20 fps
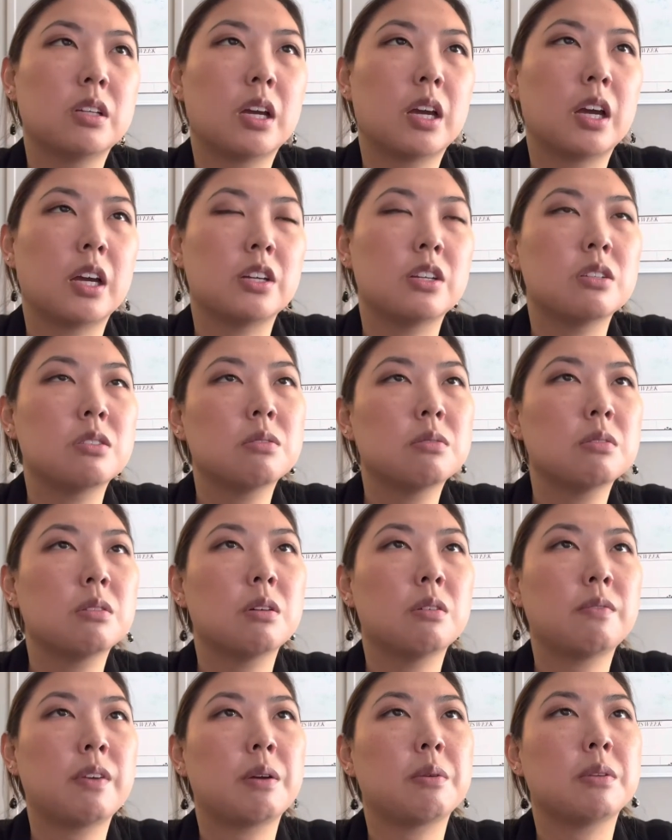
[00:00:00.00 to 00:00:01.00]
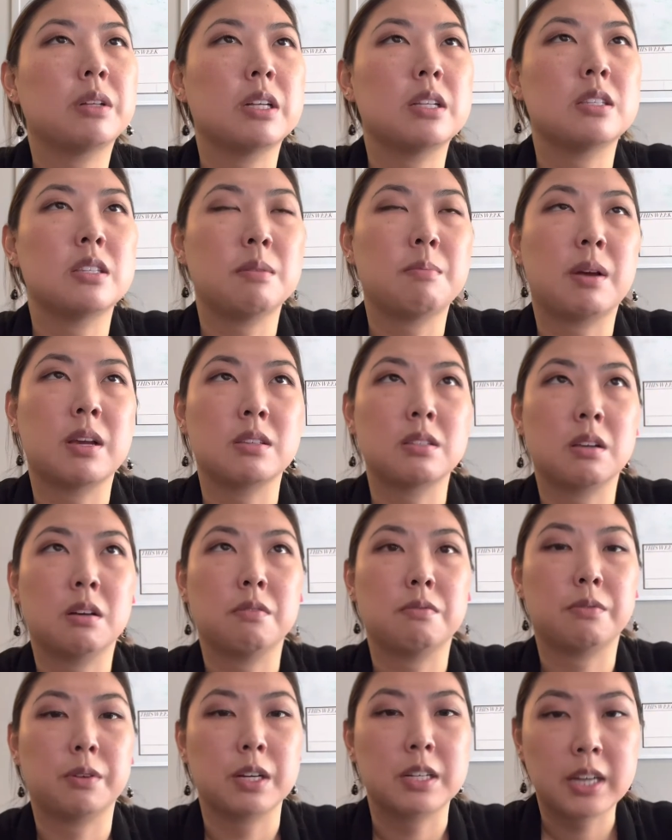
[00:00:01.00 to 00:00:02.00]
don't know if I really see
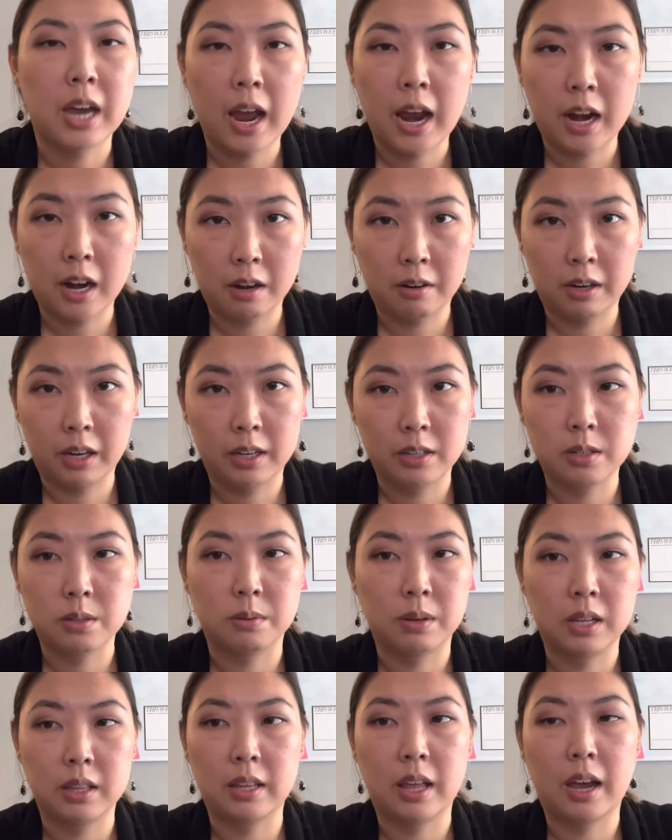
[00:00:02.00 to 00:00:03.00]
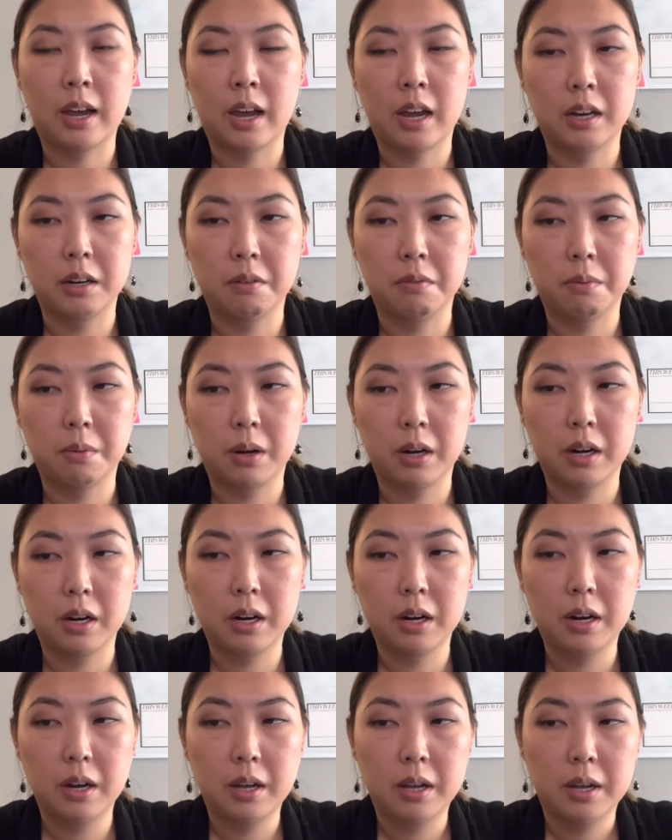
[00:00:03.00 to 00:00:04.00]
myself retiring doing that kind of work.
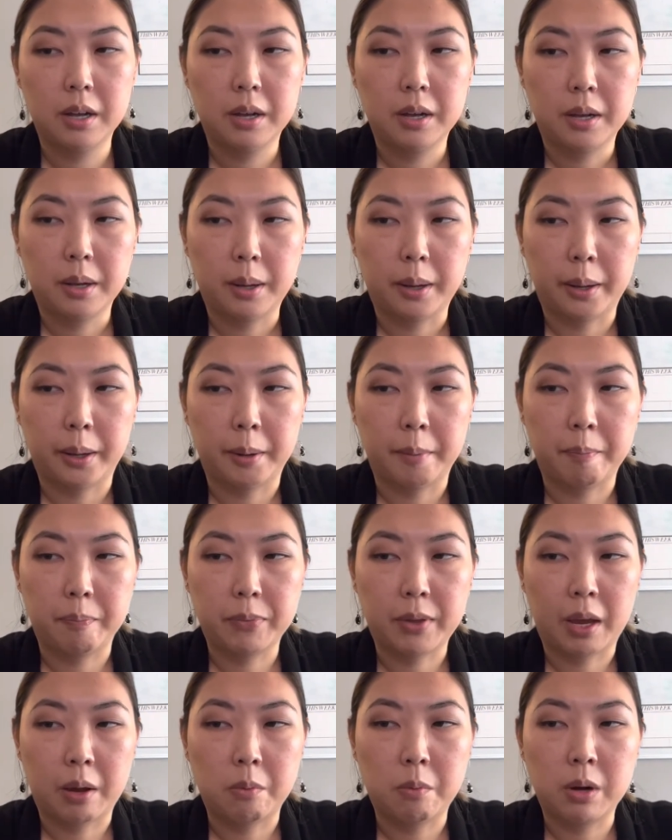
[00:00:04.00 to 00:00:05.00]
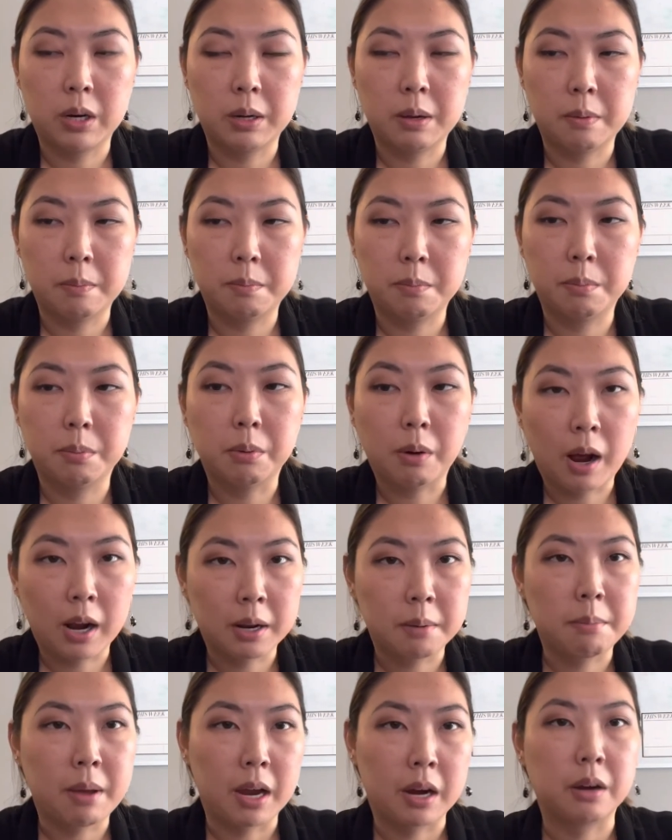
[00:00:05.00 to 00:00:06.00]
I want to
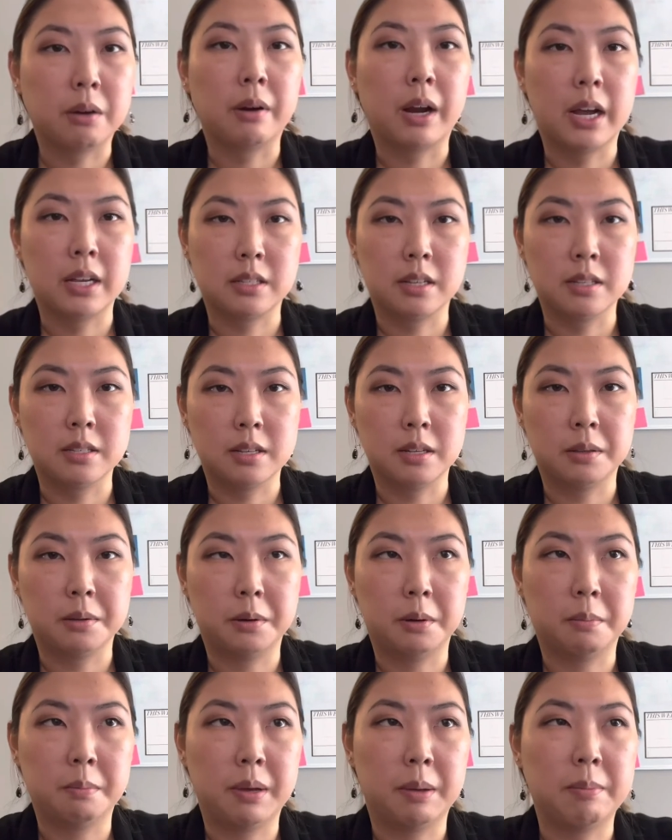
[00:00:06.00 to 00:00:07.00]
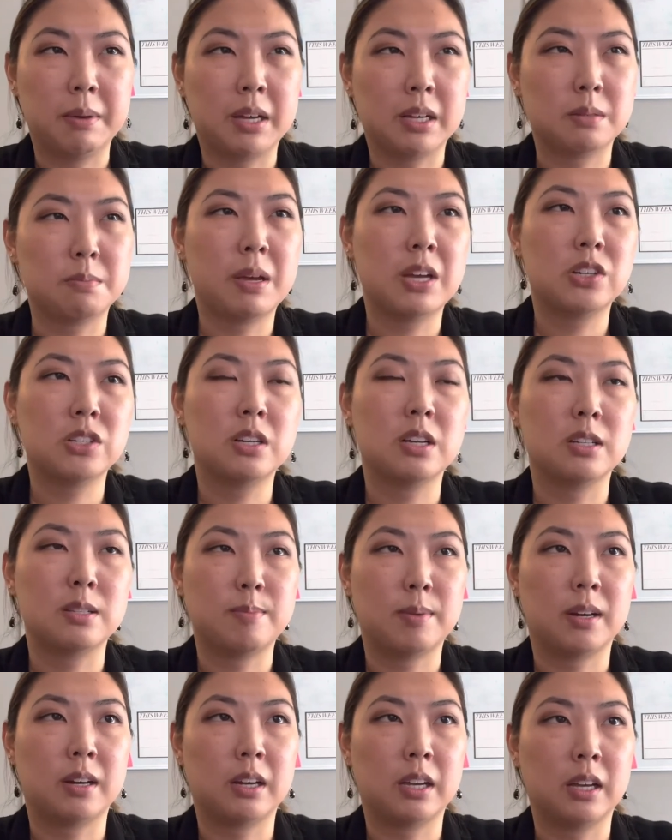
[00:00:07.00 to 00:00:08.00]
broaden my horizons a little bit, because patient
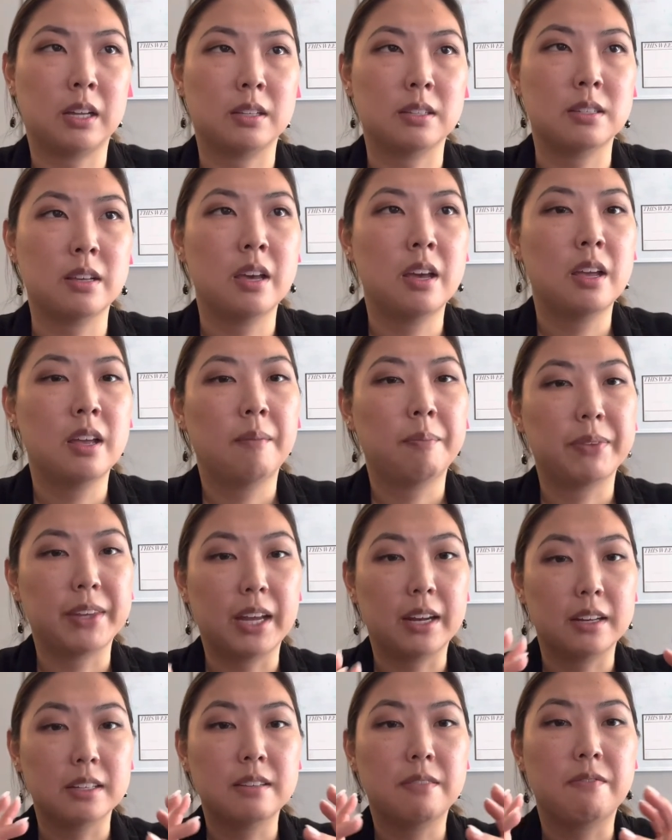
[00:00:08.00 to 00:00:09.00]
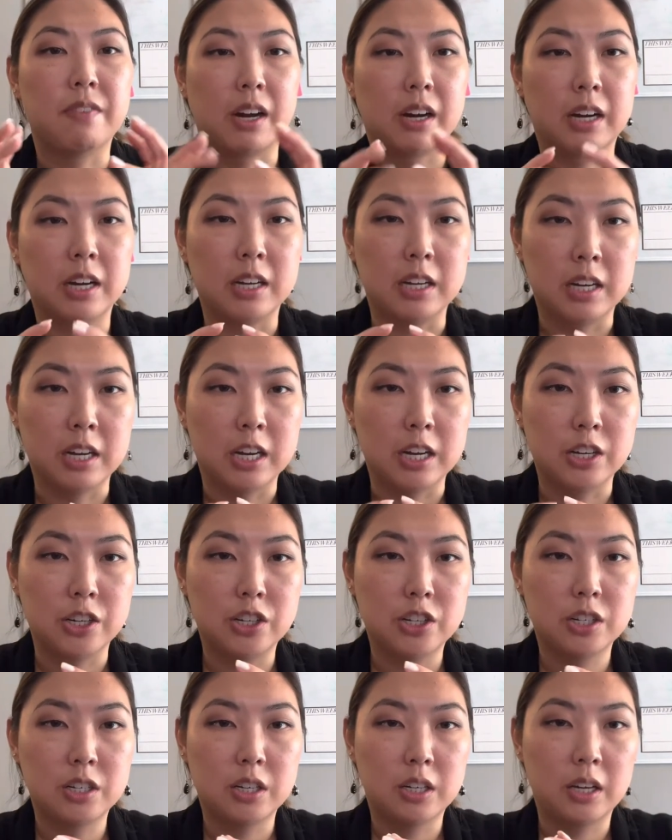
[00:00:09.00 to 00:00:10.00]
experience, it is a very
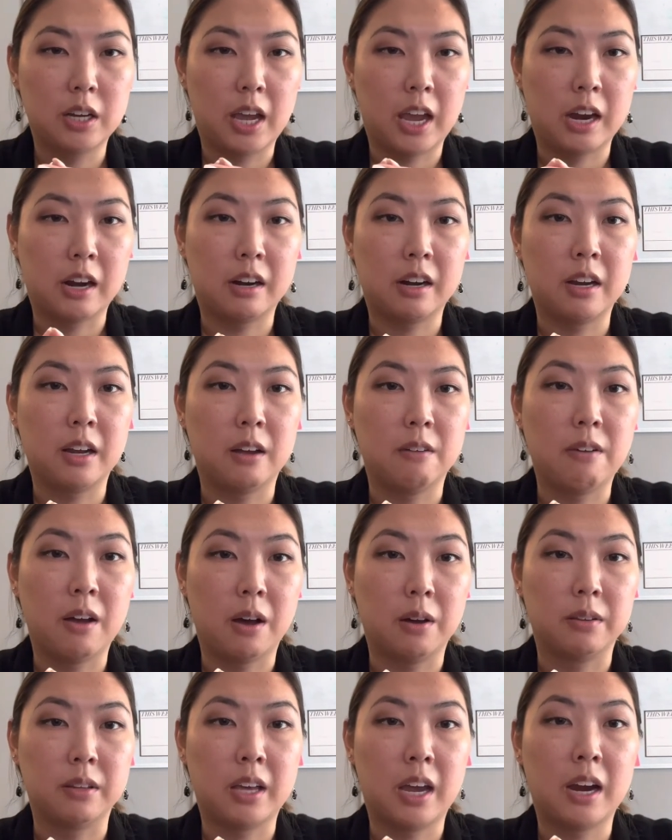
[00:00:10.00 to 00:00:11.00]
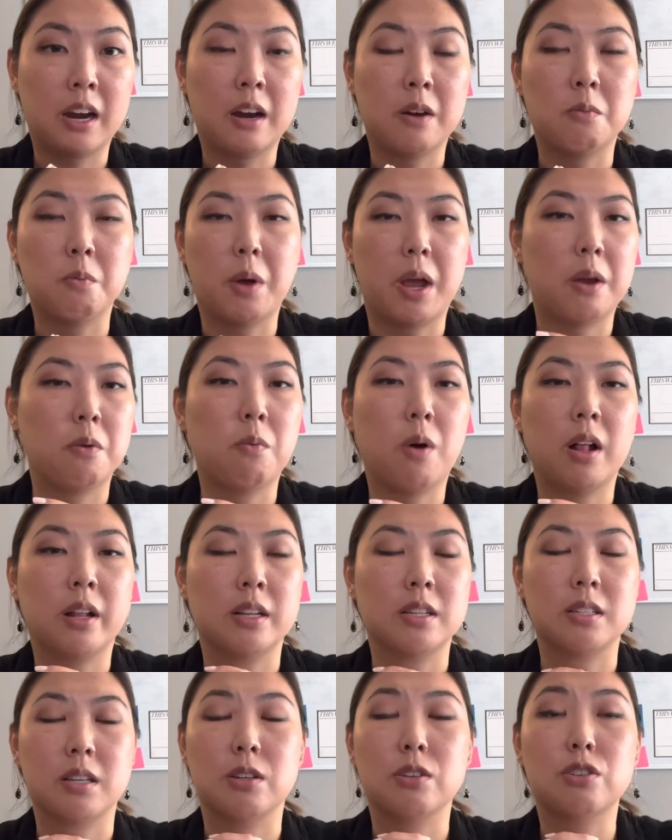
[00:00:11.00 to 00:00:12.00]
niche area of healthcare, and while
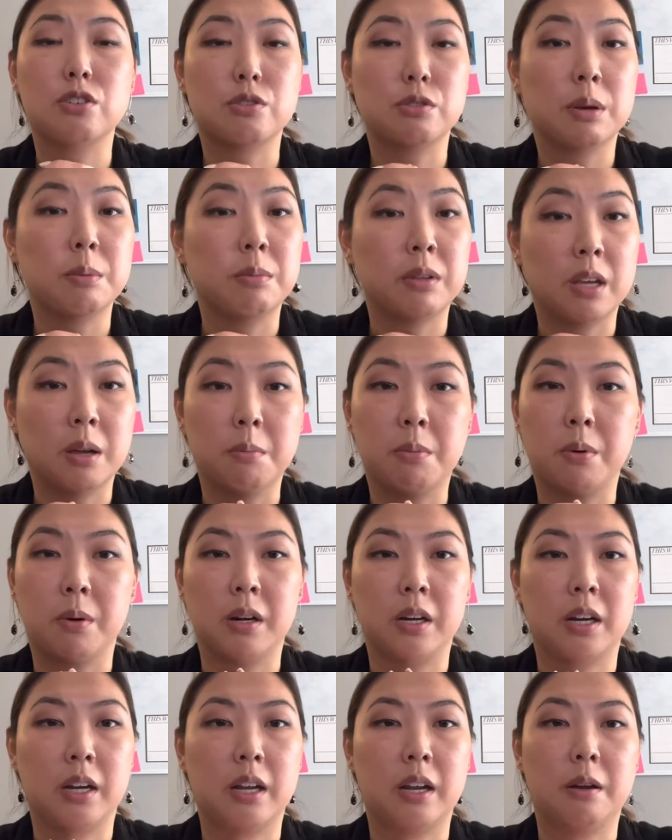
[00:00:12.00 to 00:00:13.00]
it's extremely important